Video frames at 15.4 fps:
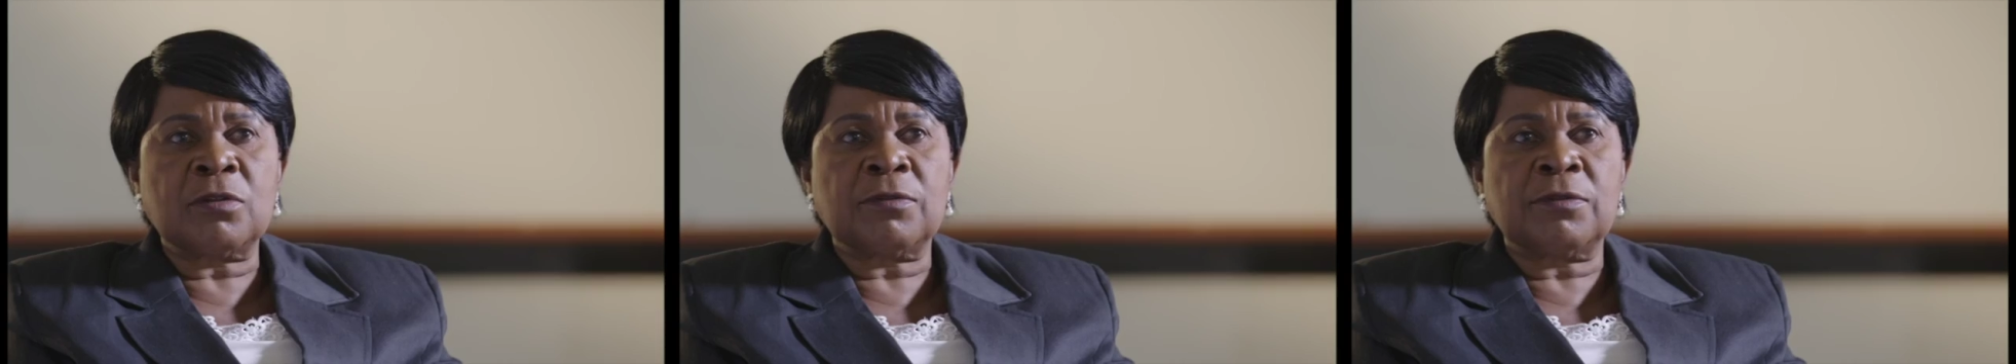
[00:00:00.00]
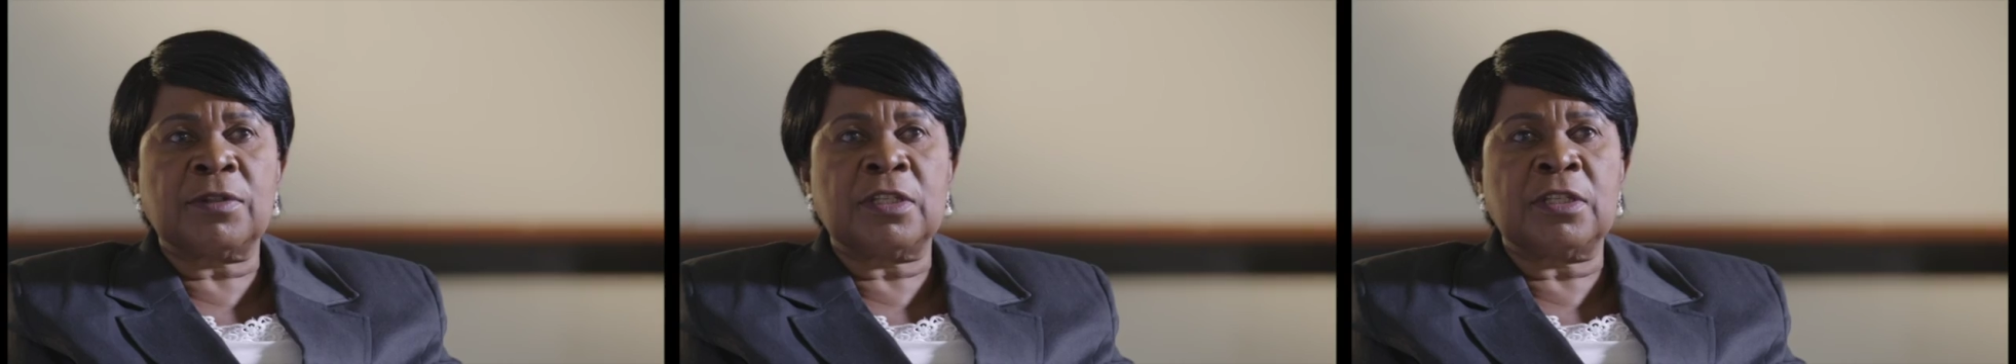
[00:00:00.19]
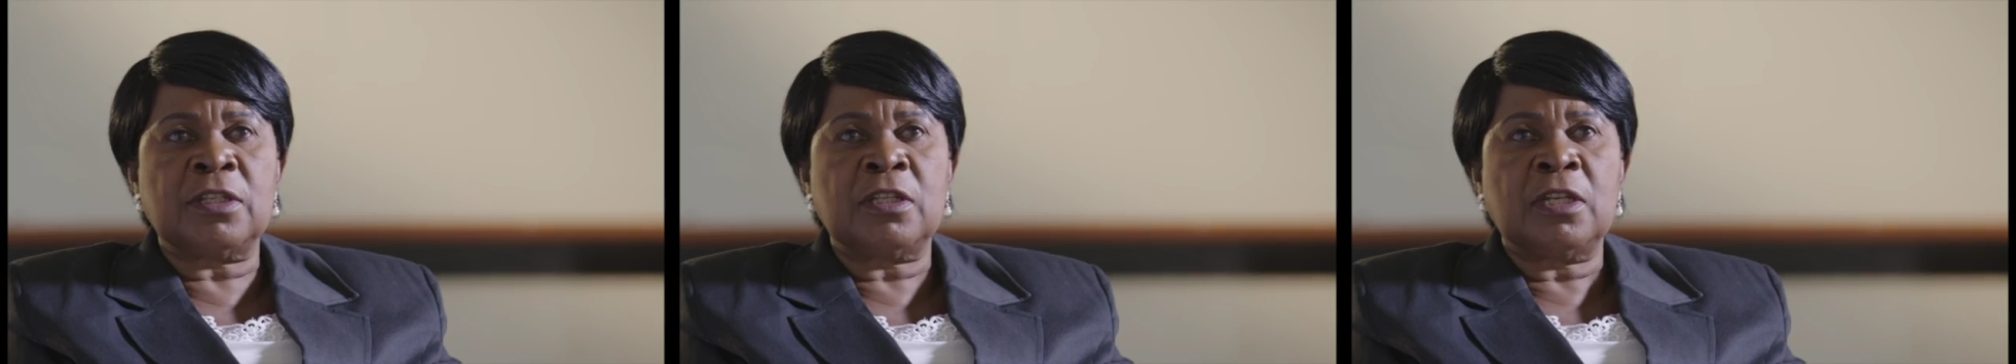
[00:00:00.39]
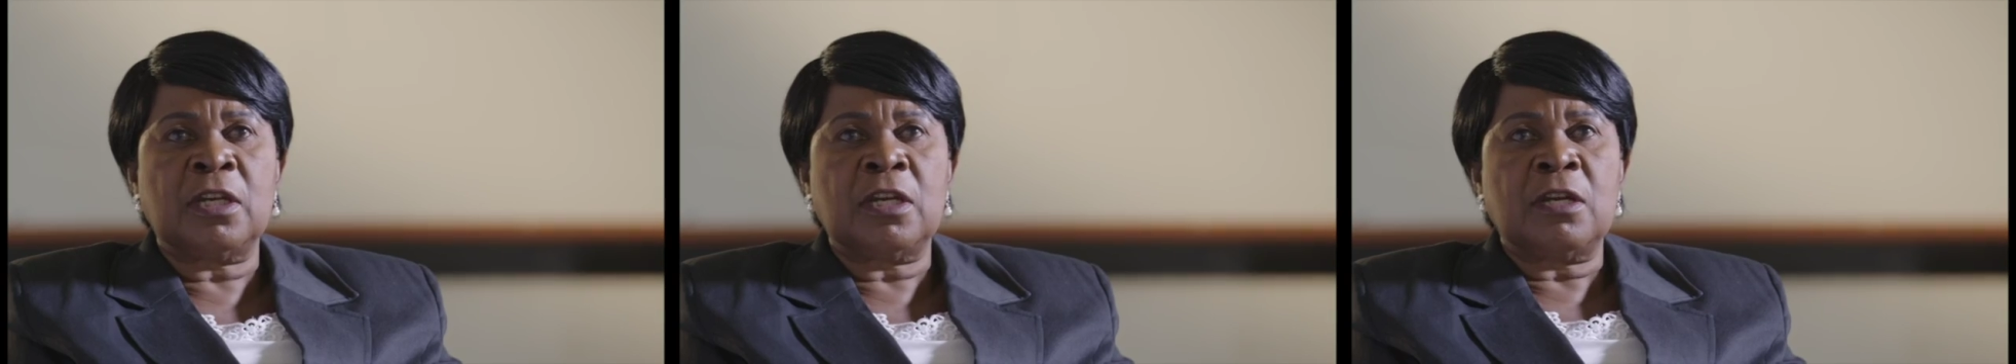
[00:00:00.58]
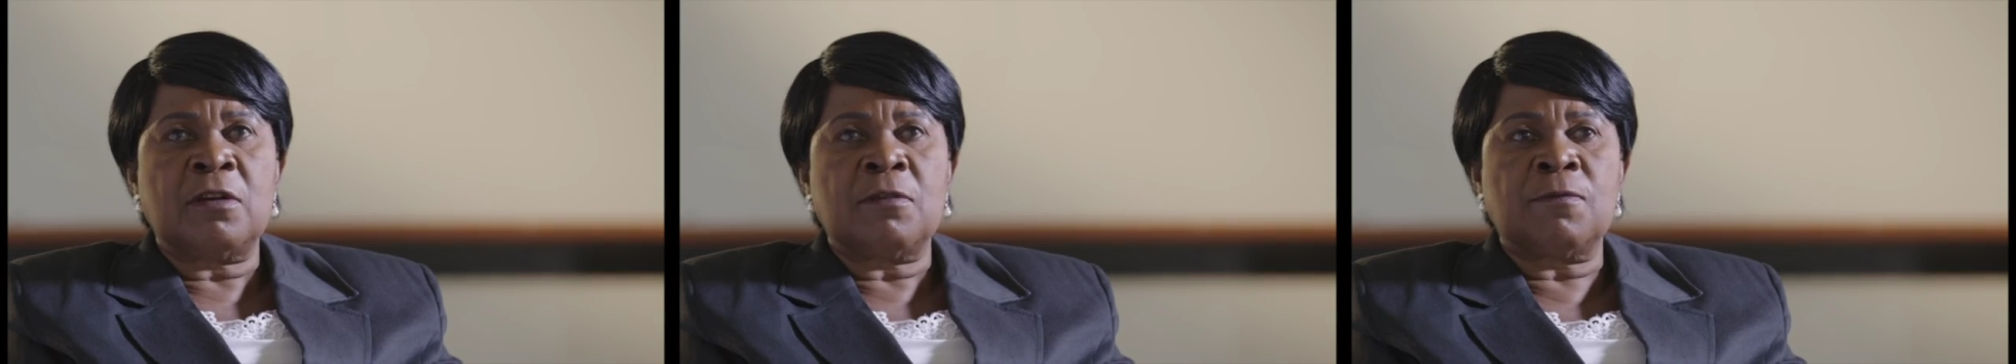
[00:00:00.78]
of the
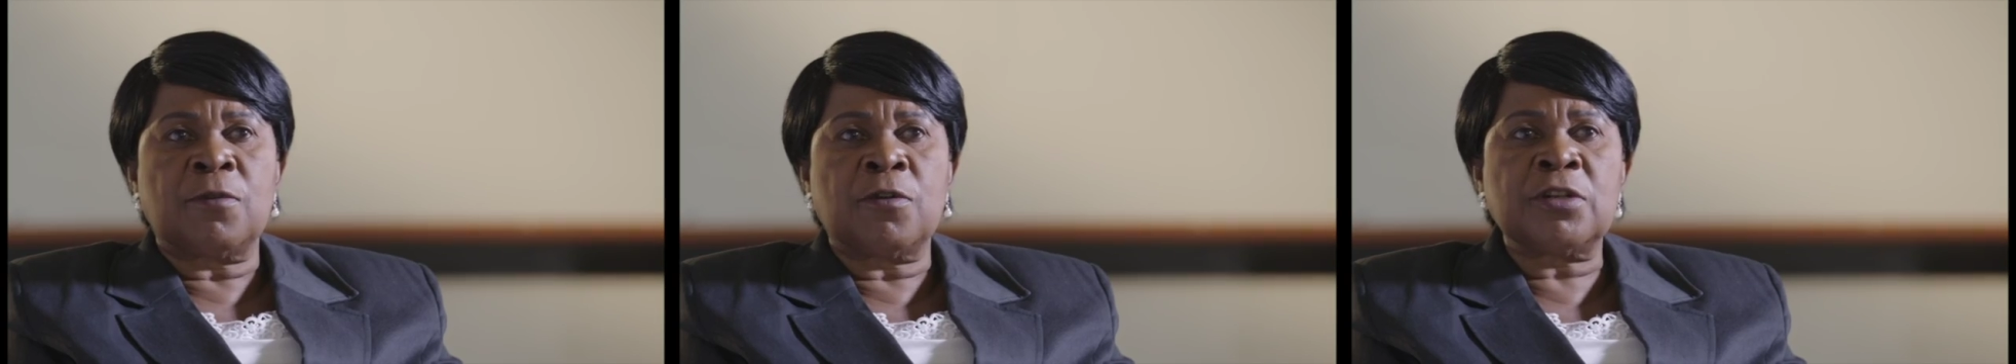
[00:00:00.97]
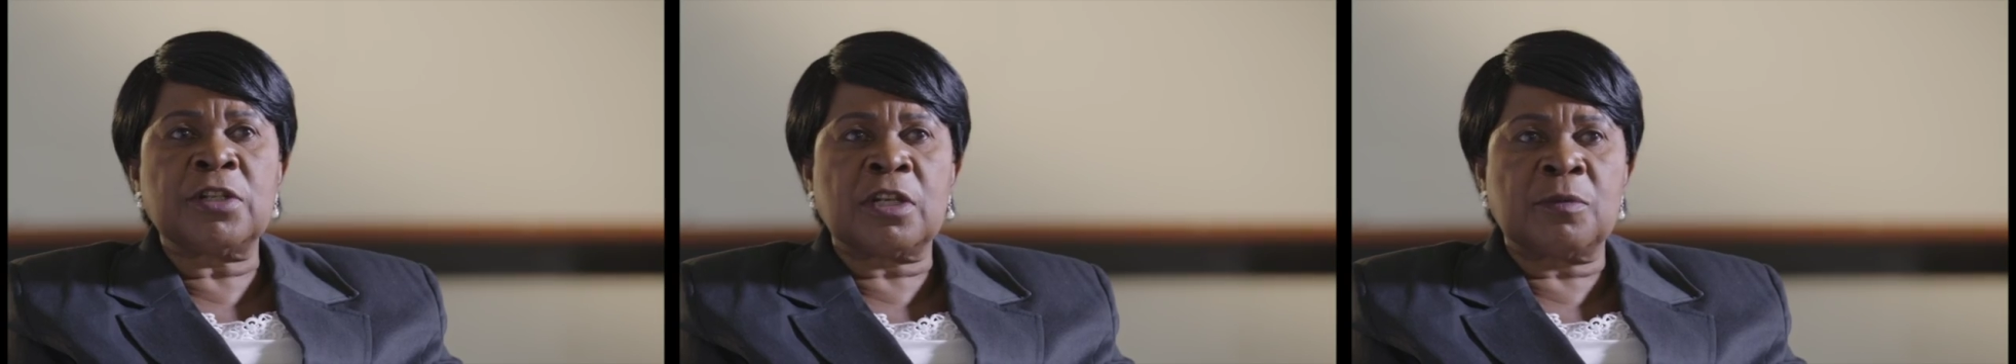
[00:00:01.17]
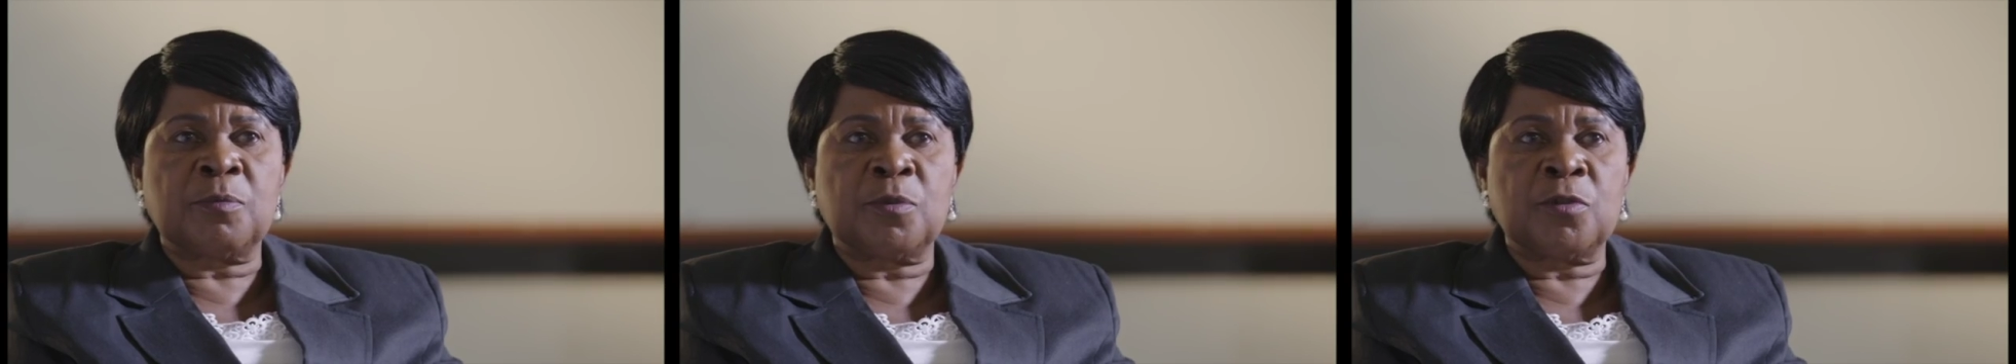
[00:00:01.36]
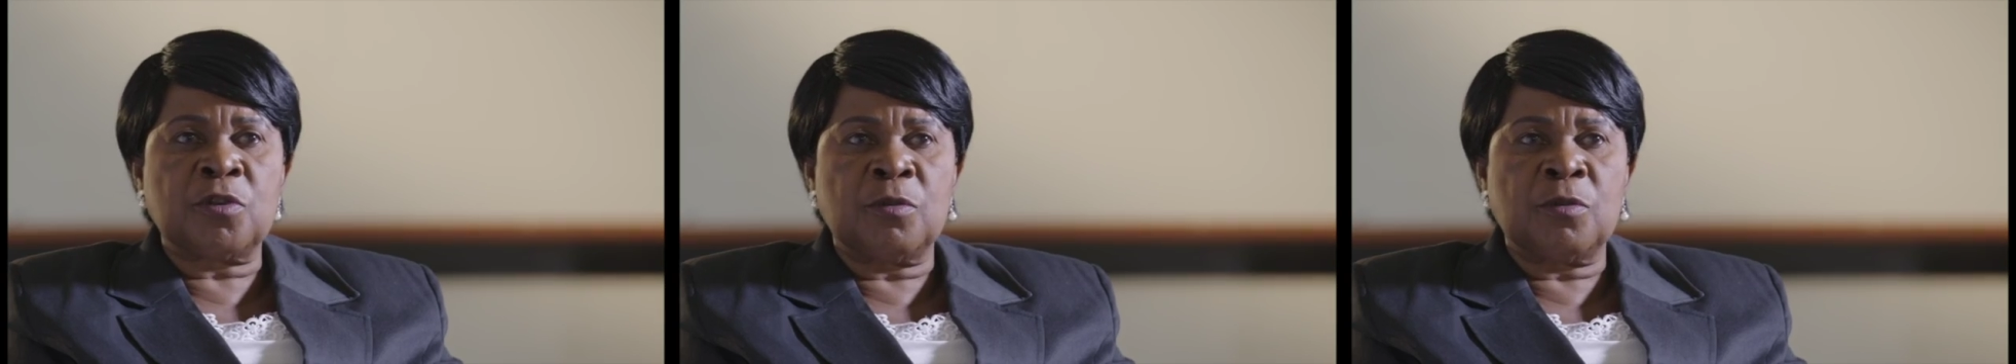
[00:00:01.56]
vulnerable